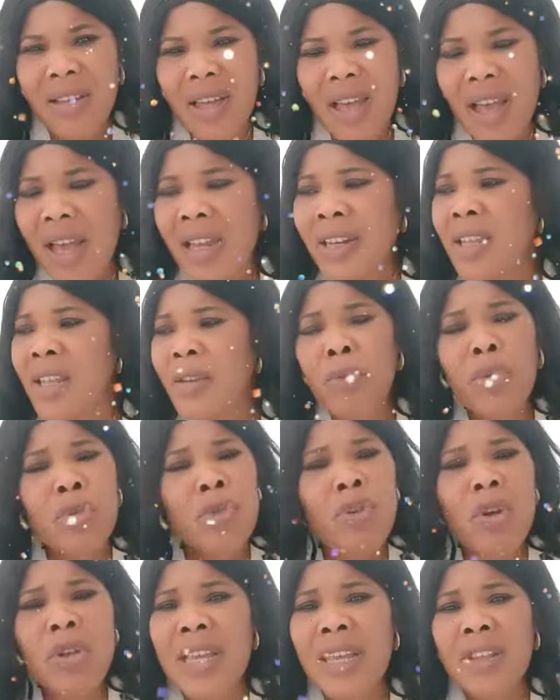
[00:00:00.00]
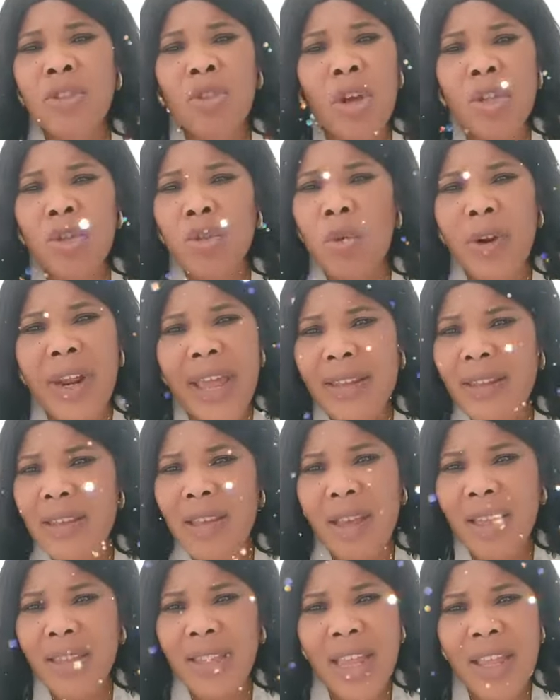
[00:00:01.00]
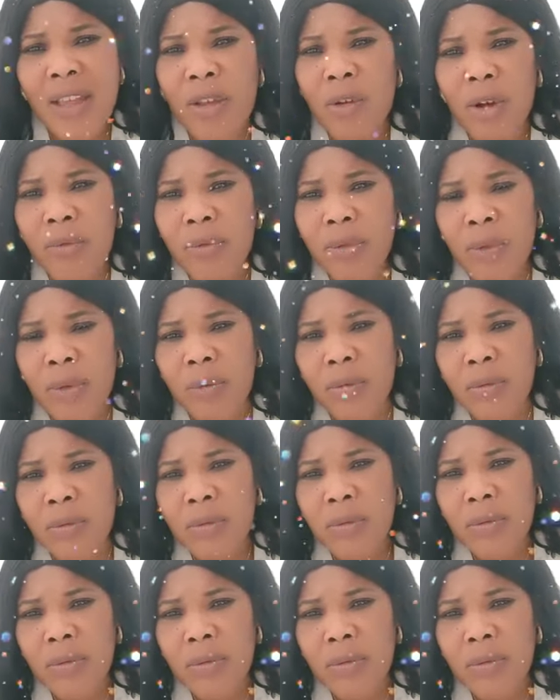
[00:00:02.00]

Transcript: And even though say talk to her anyhow, now you governor.